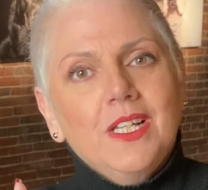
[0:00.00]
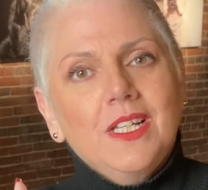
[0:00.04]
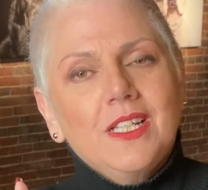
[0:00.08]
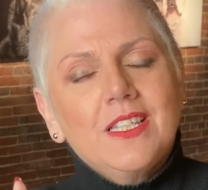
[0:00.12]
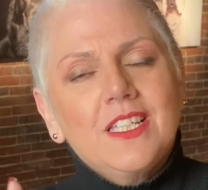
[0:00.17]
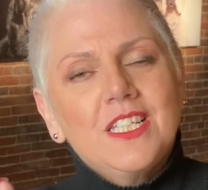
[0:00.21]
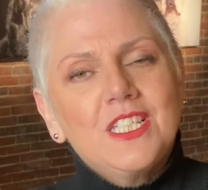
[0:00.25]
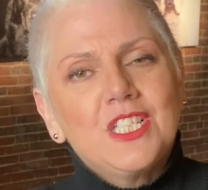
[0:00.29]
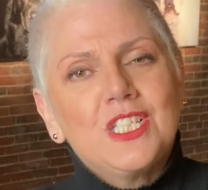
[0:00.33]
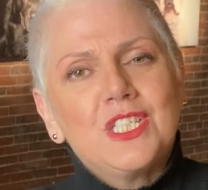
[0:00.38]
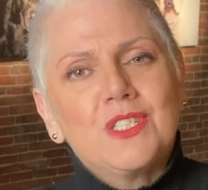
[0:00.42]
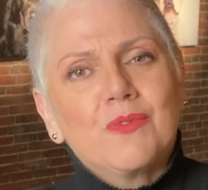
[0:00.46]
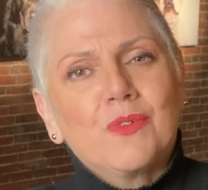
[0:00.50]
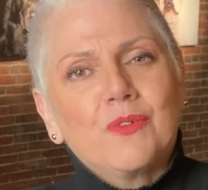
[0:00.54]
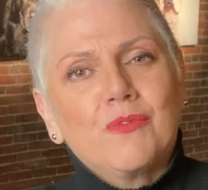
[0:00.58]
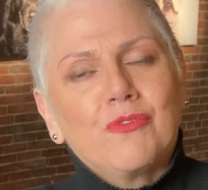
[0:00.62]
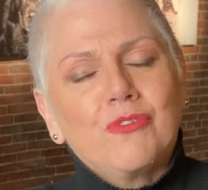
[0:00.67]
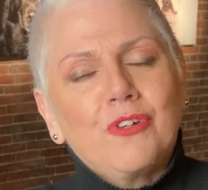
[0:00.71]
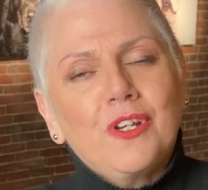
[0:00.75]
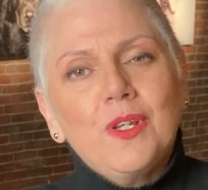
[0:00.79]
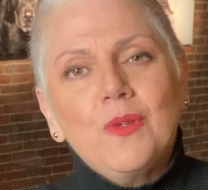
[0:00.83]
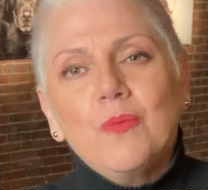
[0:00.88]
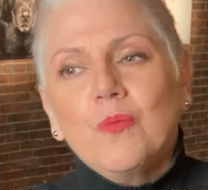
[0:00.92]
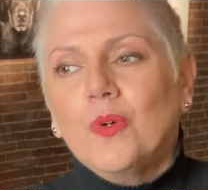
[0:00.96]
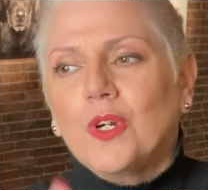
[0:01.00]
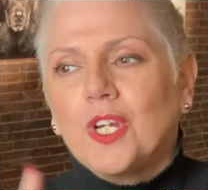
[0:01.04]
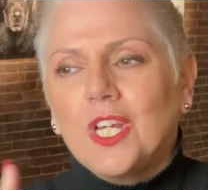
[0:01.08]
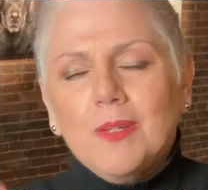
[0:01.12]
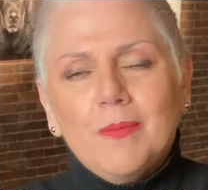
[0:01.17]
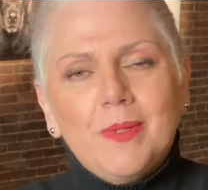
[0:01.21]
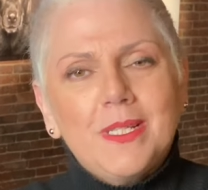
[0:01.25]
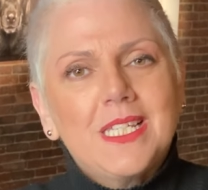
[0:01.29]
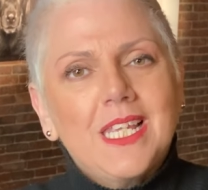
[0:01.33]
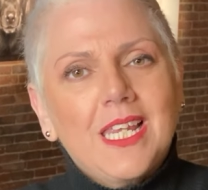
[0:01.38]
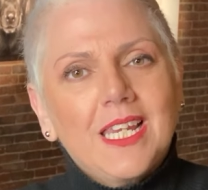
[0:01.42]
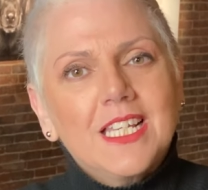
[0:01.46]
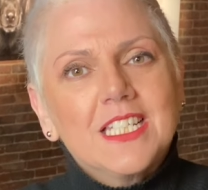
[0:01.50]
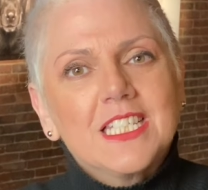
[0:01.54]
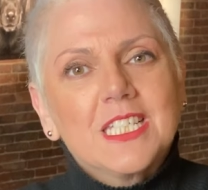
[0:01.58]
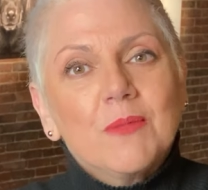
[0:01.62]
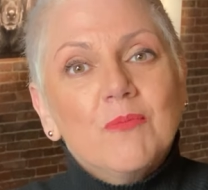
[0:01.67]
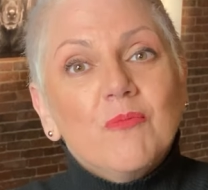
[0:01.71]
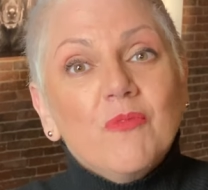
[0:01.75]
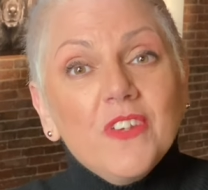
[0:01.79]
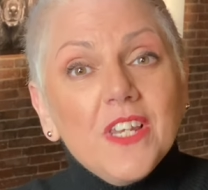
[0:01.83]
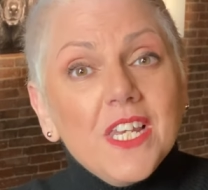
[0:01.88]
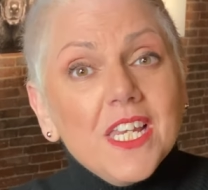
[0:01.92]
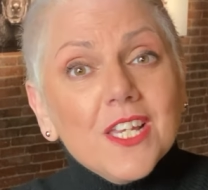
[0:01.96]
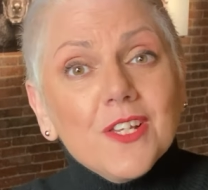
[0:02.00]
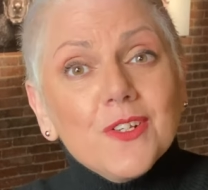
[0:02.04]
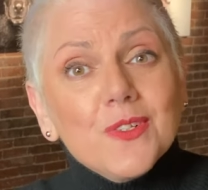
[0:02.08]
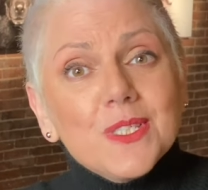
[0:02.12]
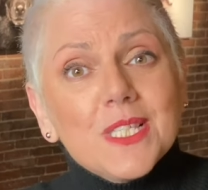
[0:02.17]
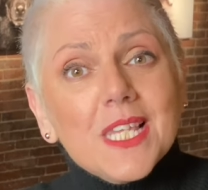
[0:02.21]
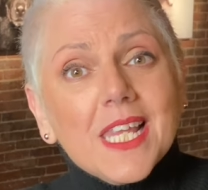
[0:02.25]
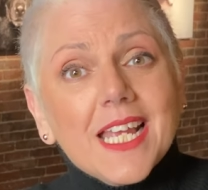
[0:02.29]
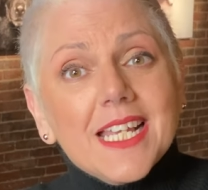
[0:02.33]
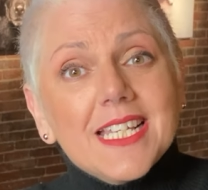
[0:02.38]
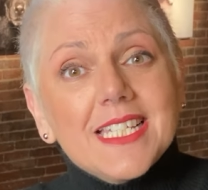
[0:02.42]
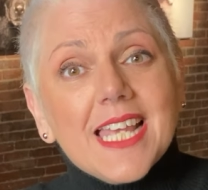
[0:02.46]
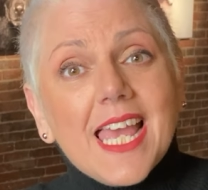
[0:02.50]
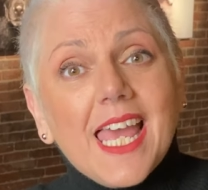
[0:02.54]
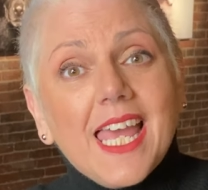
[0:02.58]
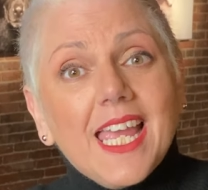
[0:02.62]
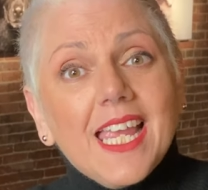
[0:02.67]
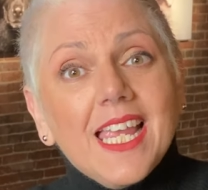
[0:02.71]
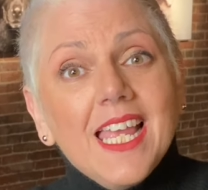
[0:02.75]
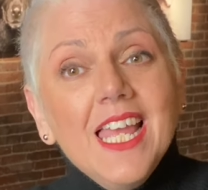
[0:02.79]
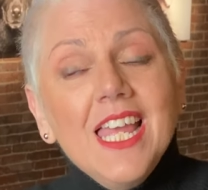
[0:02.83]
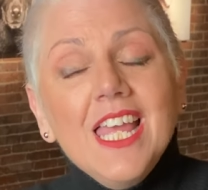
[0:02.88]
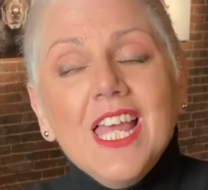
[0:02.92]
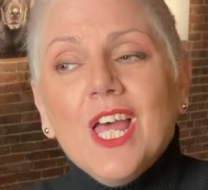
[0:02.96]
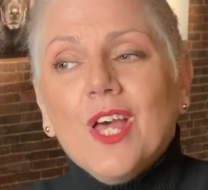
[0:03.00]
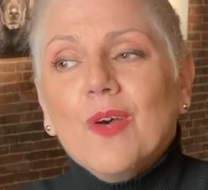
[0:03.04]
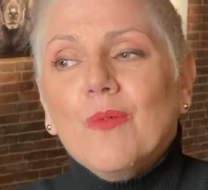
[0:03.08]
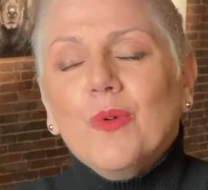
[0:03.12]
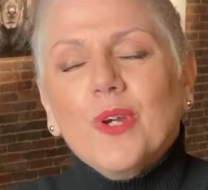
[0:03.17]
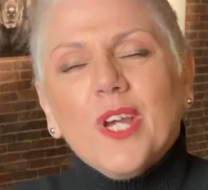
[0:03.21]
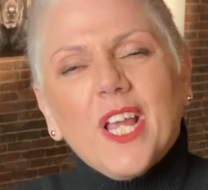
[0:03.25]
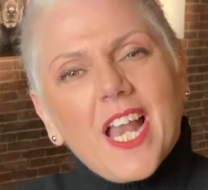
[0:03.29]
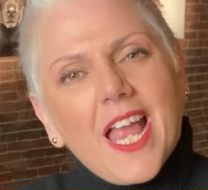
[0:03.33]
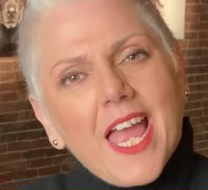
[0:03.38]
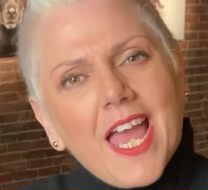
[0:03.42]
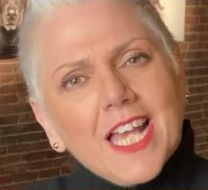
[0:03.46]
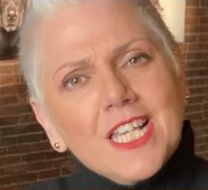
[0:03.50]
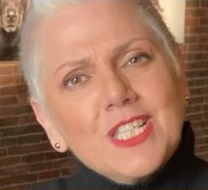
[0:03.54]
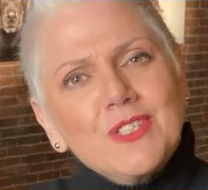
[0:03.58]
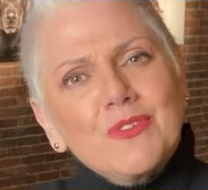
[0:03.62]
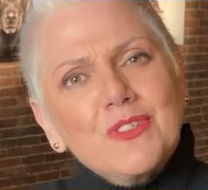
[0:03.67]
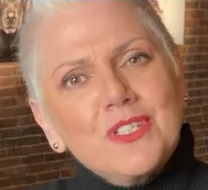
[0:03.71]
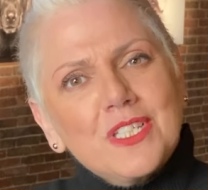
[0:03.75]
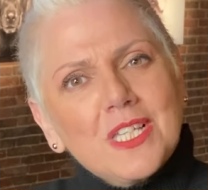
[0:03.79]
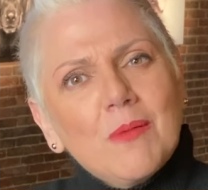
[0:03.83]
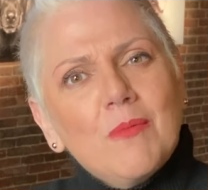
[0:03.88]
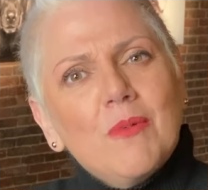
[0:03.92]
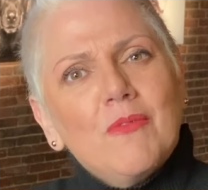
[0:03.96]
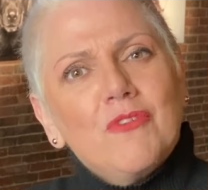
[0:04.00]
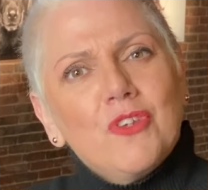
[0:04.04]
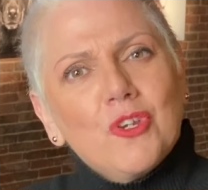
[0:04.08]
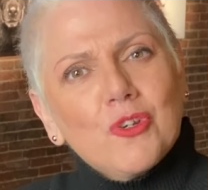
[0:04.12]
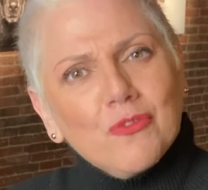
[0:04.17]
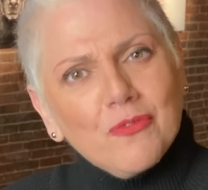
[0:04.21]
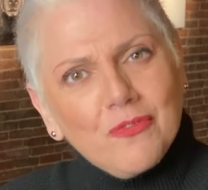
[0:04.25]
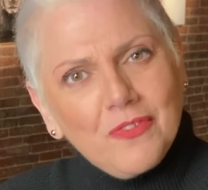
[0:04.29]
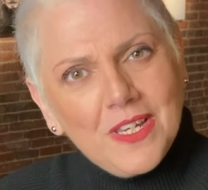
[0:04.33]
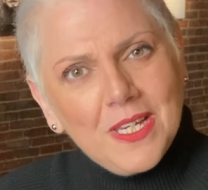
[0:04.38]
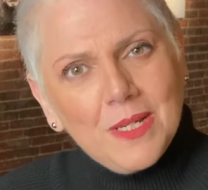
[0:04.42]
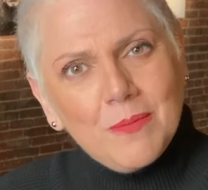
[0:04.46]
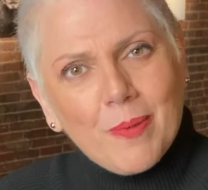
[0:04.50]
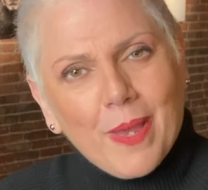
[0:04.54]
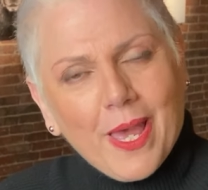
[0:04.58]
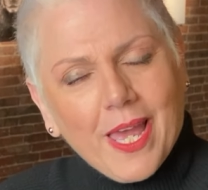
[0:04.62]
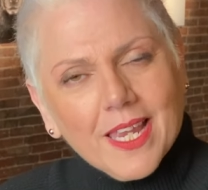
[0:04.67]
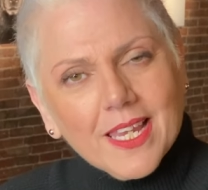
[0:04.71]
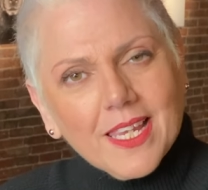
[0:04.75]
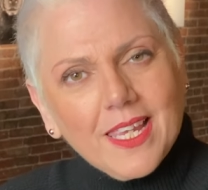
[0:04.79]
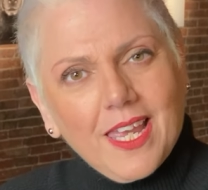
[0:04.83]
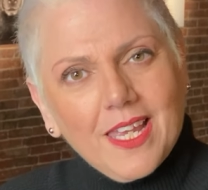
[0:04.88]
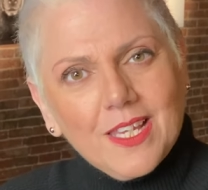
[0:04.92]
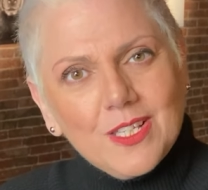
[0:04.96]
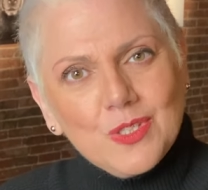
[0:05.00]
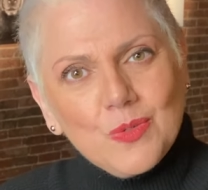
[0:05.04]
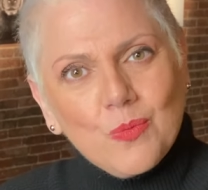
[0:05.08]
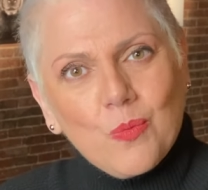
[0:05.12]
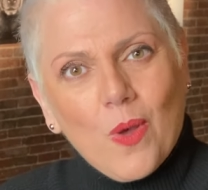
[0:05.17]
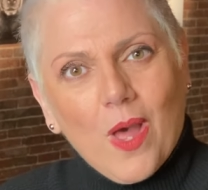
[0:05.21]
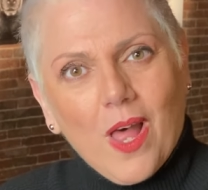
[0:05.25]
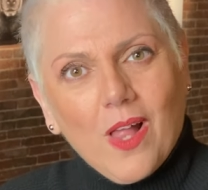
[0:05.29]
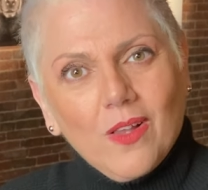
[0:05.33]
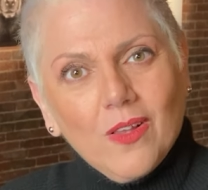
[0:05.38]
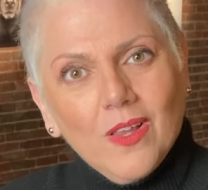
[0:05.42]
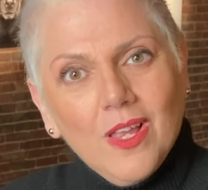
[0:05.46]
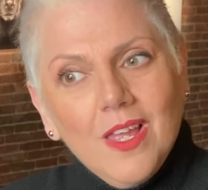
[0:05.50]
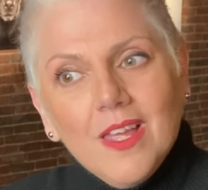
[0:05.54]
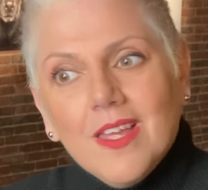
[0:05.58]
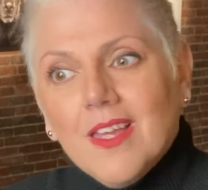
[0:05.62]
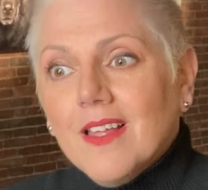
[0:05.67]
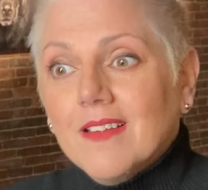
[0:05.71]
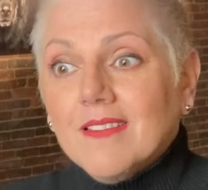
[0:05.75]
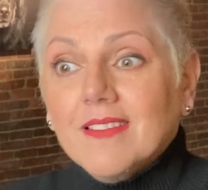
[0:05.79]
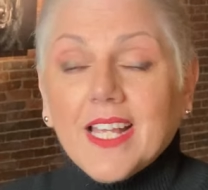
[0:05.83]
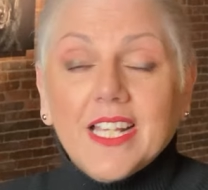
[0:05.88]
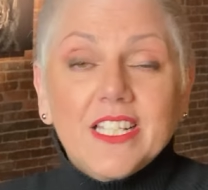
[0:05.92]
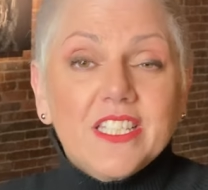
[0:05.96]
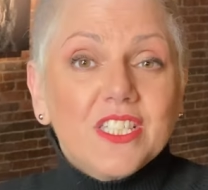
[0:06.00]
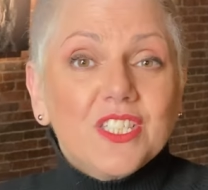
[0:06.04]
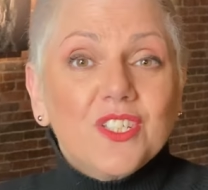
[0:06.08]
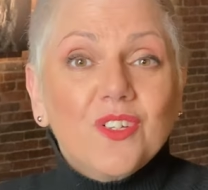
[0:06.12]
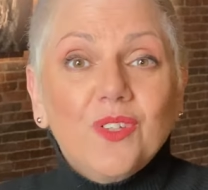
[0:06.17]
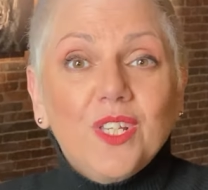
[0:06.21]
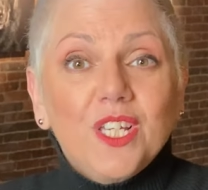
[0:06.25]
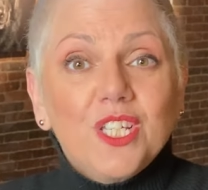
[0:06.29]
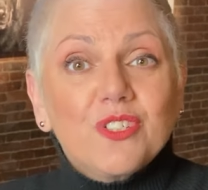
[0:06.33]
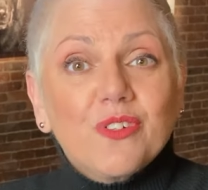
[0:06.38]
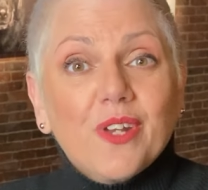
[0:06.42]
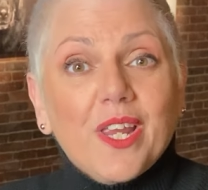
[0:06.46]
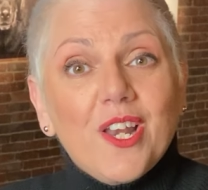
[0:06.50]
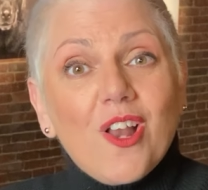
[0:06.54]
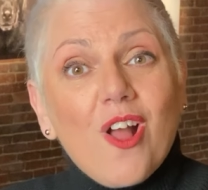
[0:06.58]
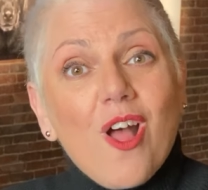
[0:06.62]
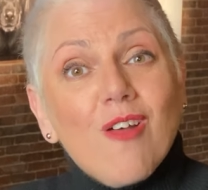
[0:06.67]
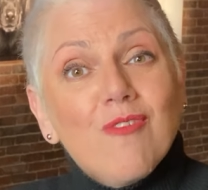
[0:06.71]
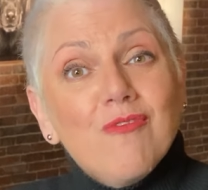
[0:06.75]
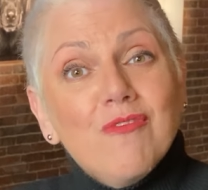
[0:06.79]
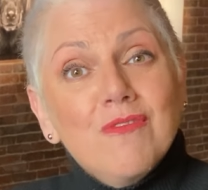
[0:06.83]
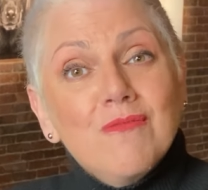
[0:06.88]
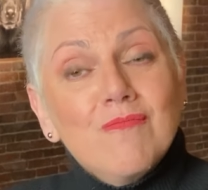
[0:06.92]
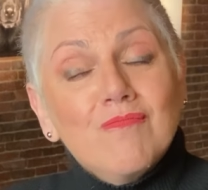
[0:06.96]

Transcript: This is for free. We're going to be taking some videos that day. We're going to ask for some of your feedback as well. That's the only trade-off.